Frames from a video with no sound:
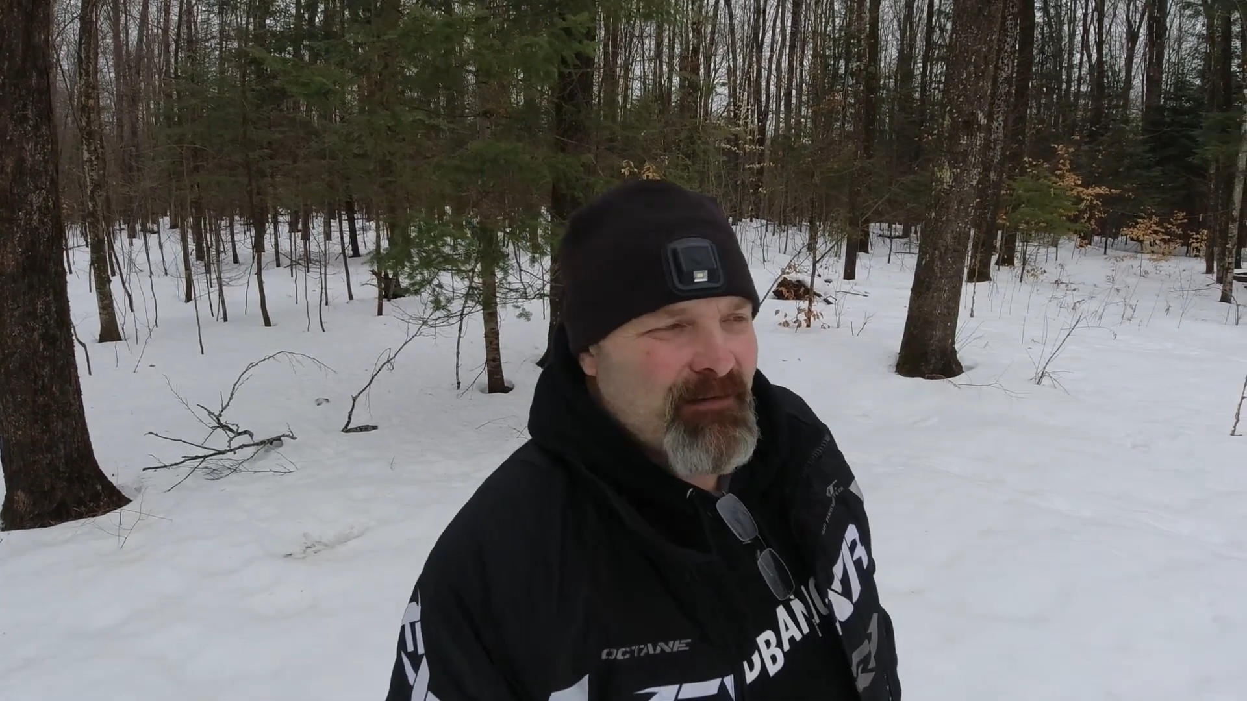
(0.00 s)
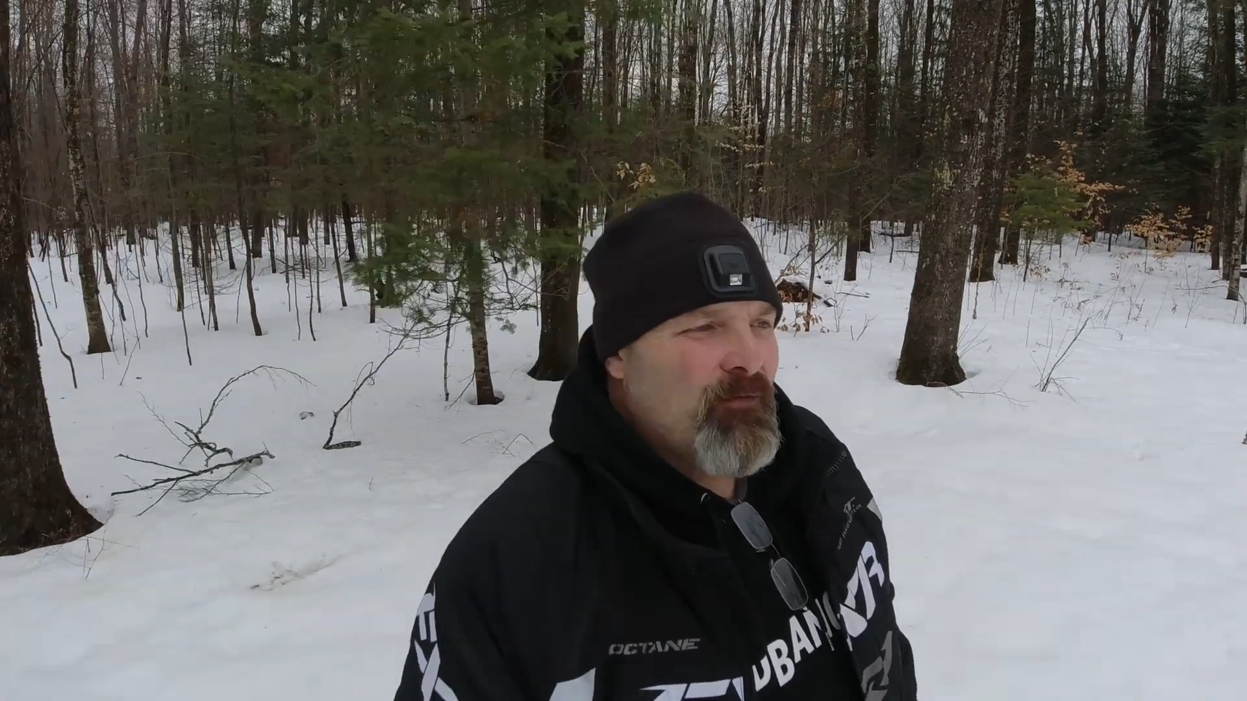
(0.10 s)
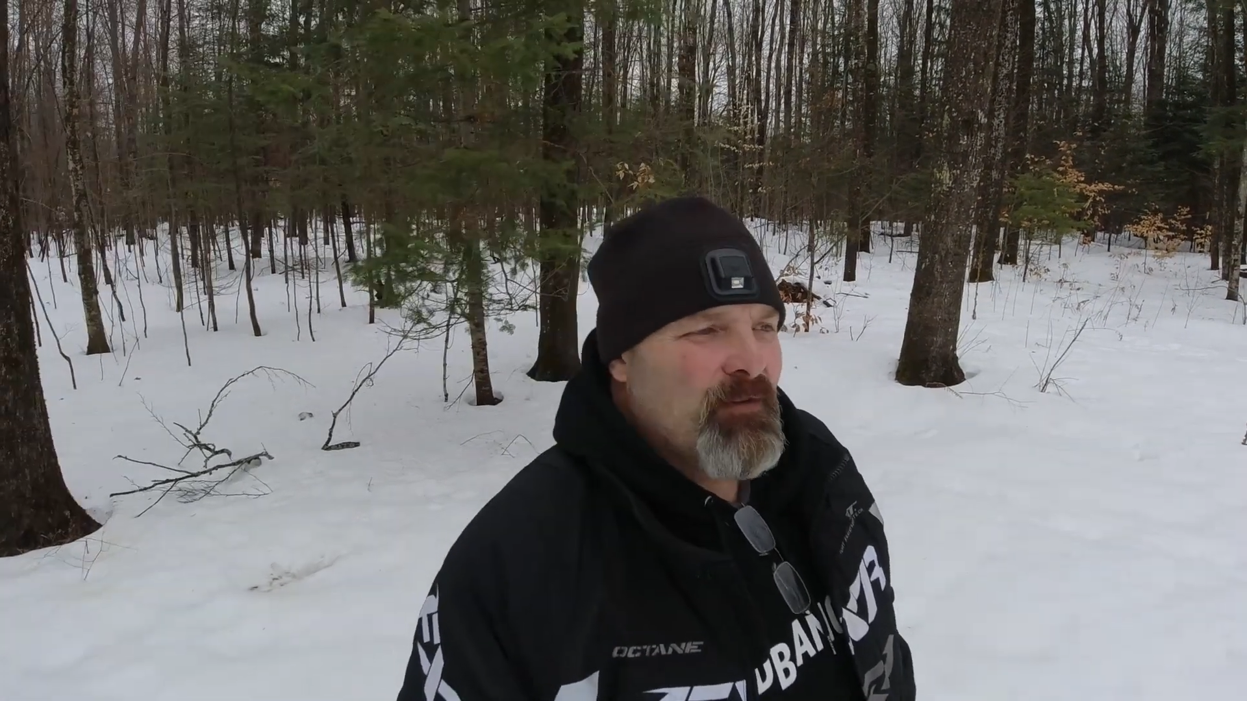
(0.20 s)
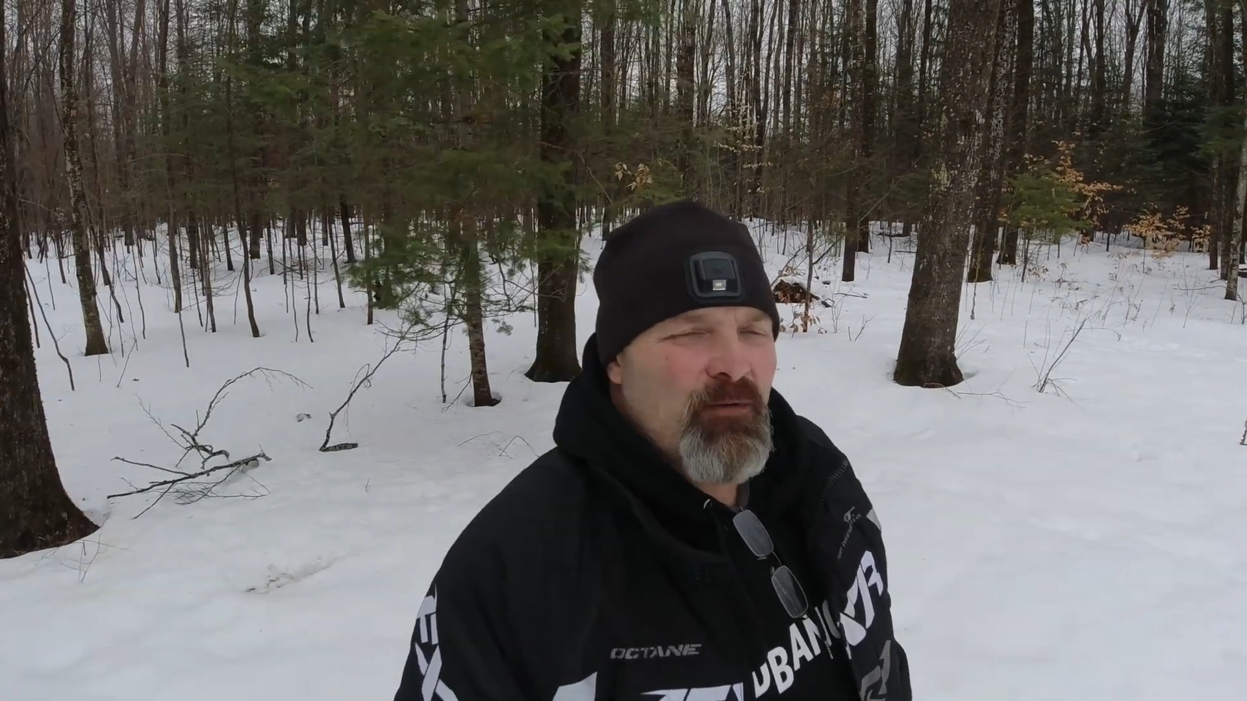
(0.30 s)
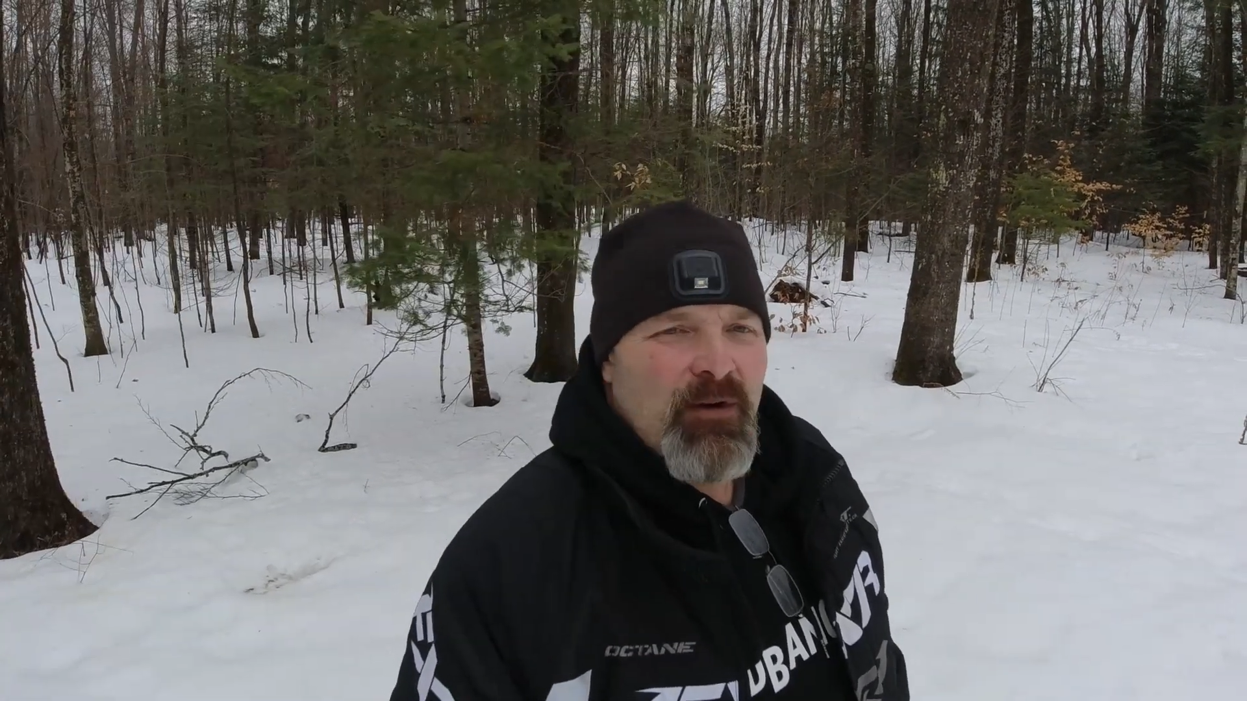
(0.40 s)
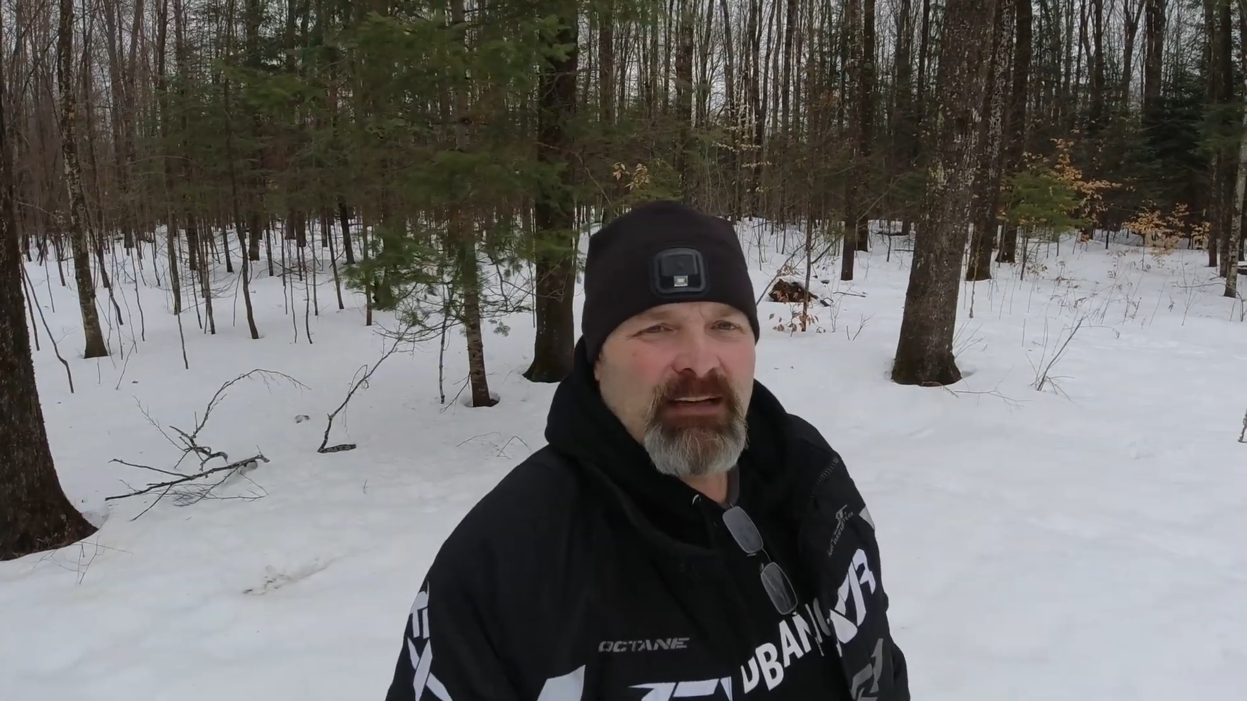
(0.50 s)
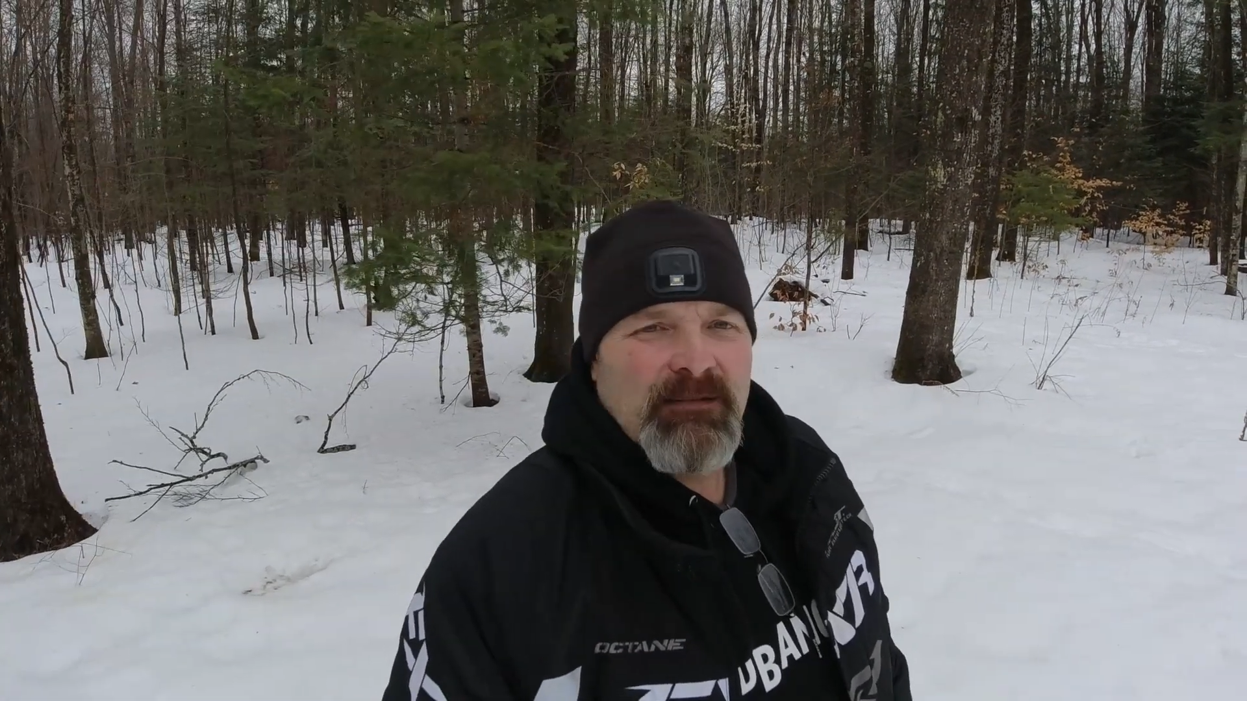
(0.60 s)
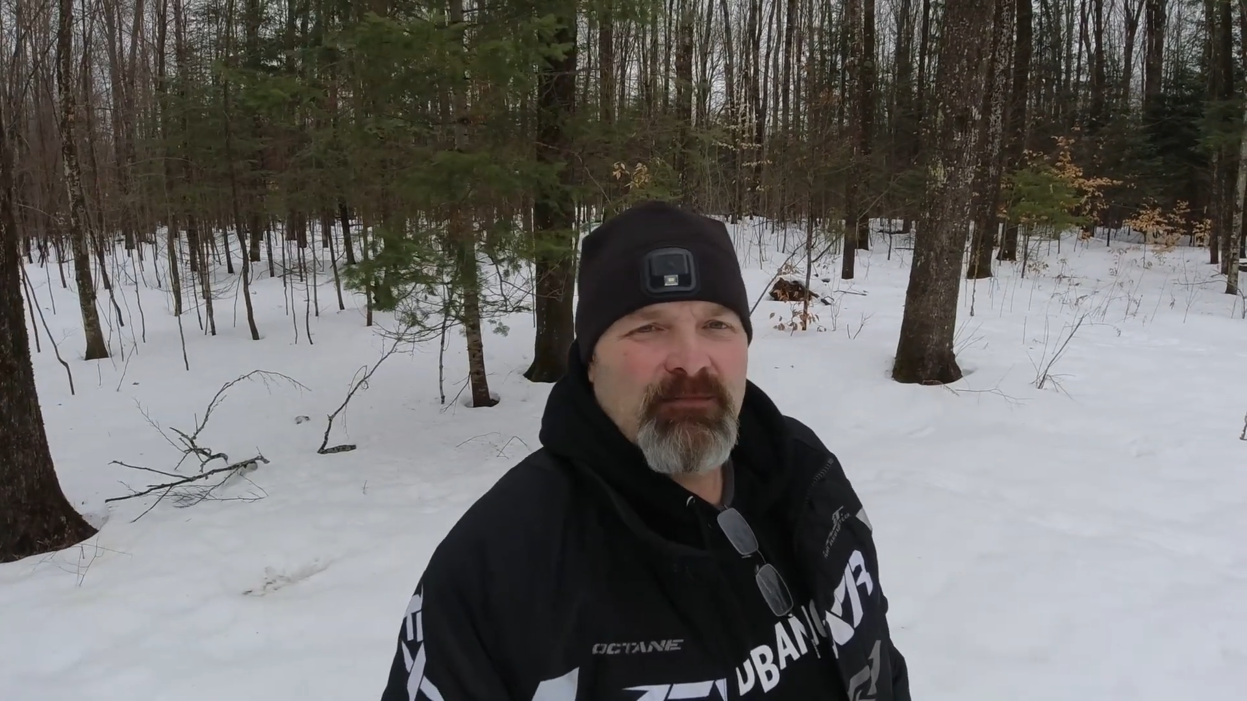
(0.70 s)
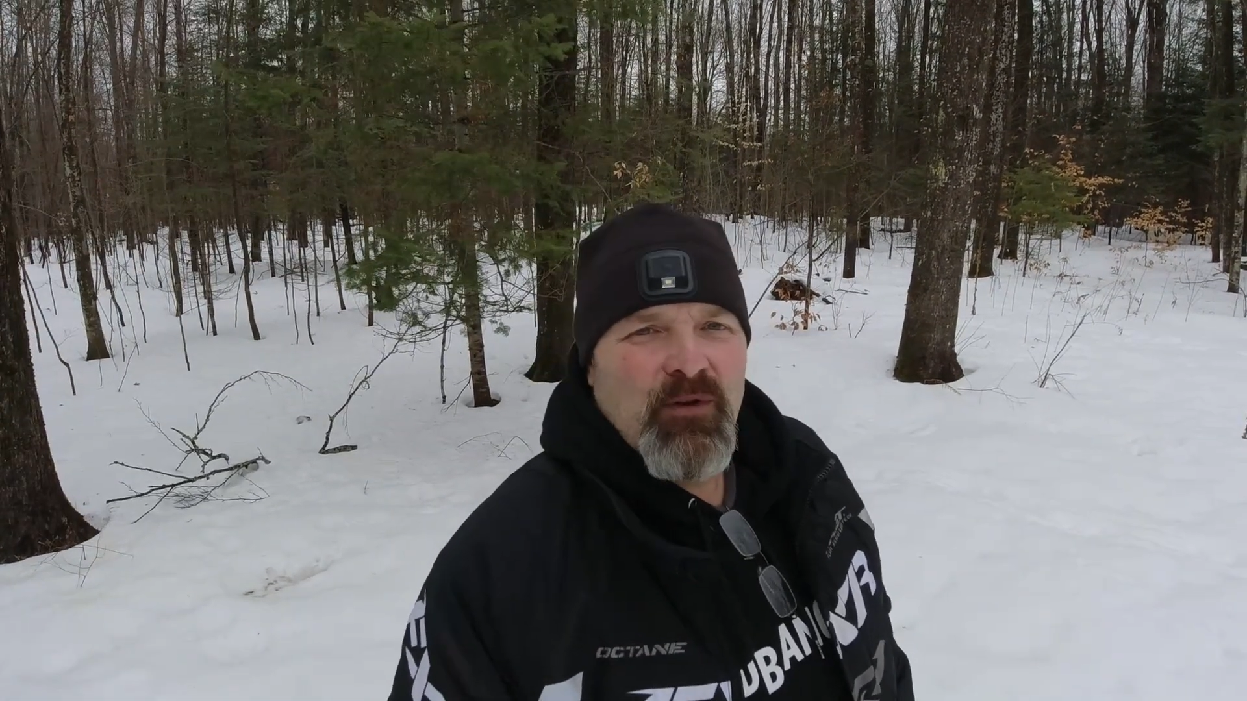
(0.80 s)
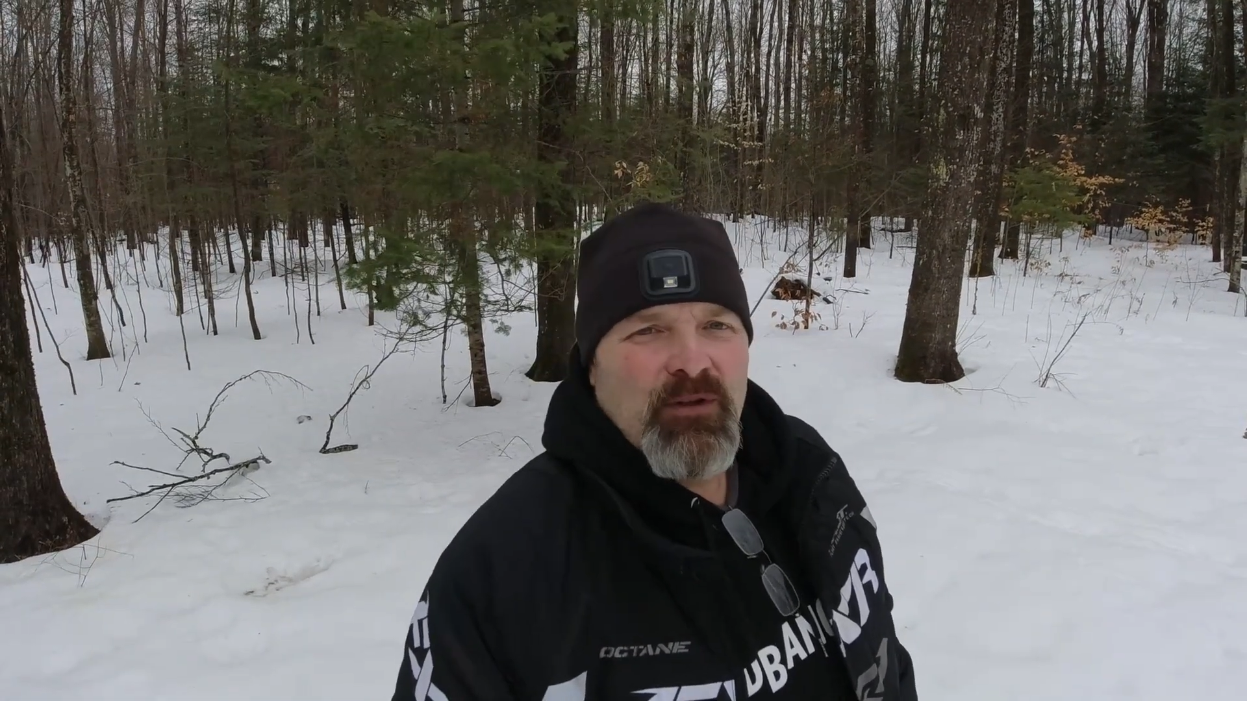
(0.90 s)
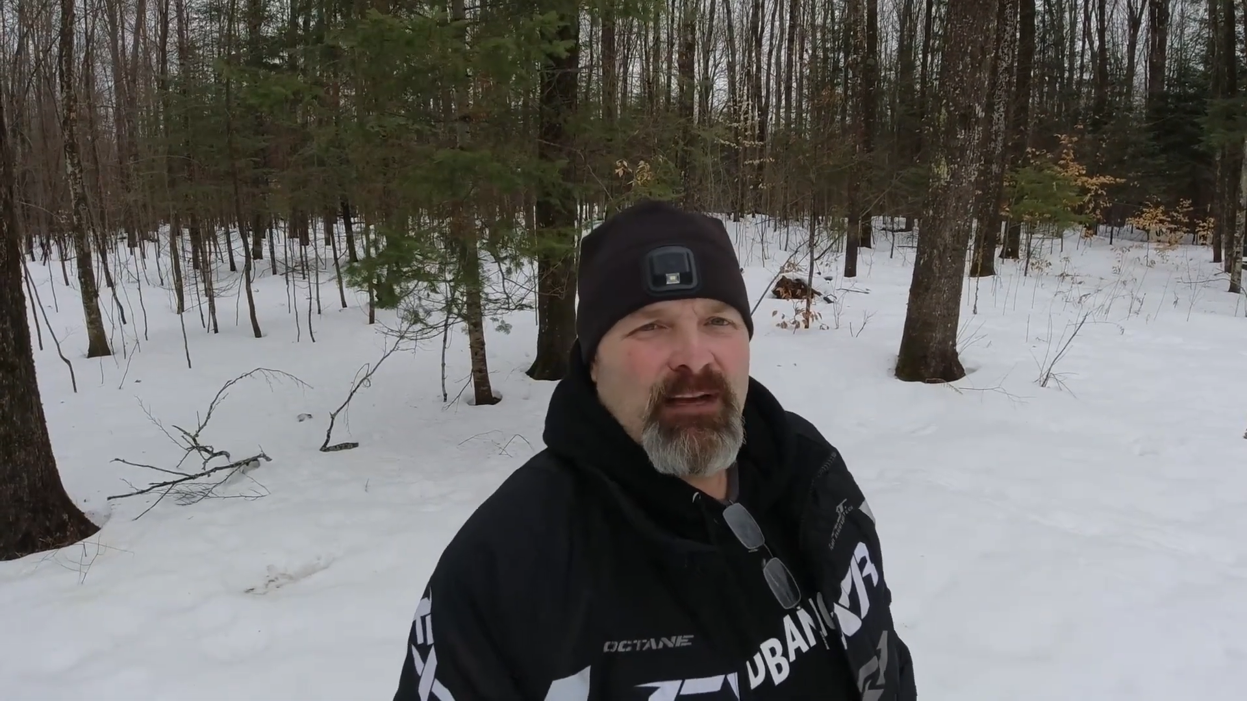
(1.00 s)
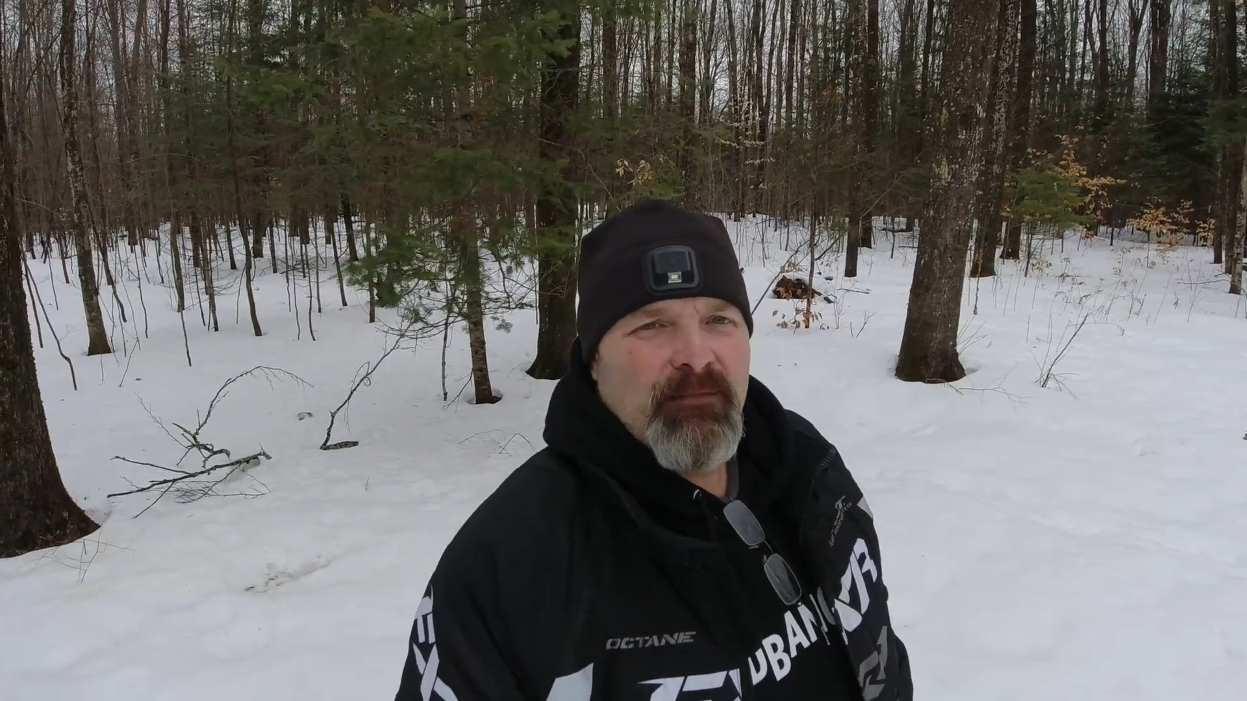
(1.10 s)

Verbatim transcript: Hopefully, we'll get some cooler